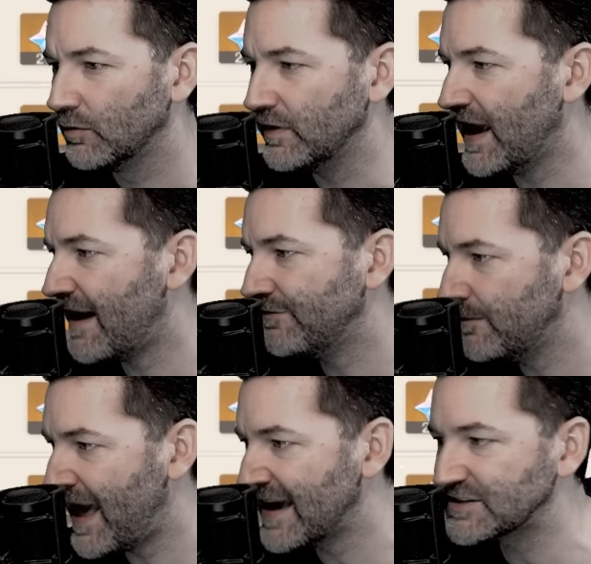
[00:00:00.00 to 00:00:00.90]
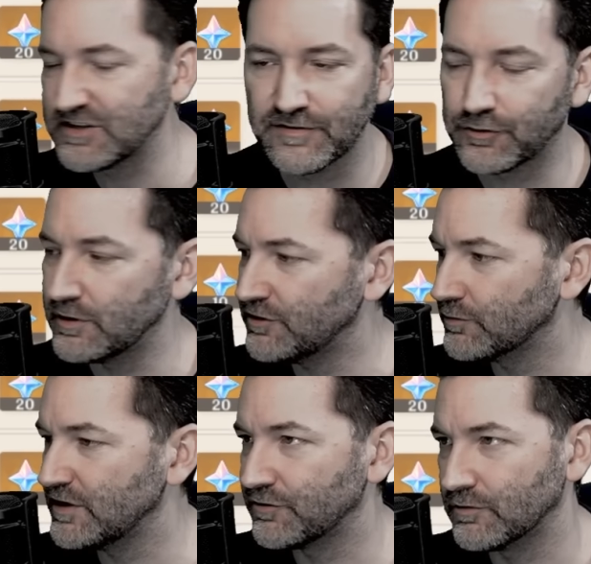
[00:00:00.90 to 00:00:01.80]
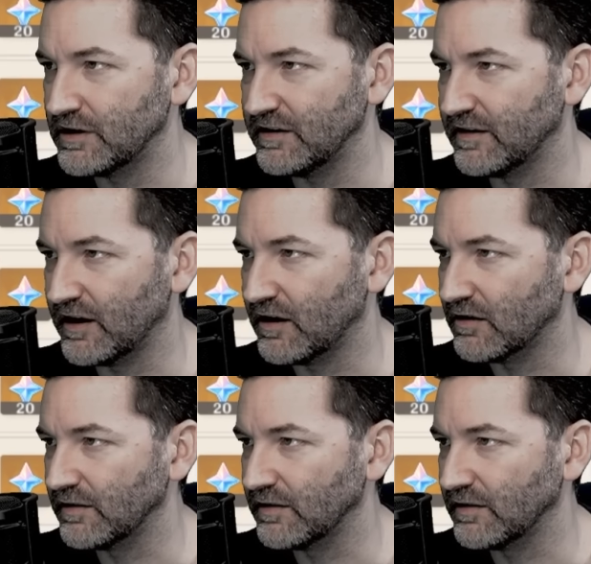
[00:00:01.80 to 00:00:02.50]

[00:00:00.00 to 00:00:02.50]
we have the max of 333 there.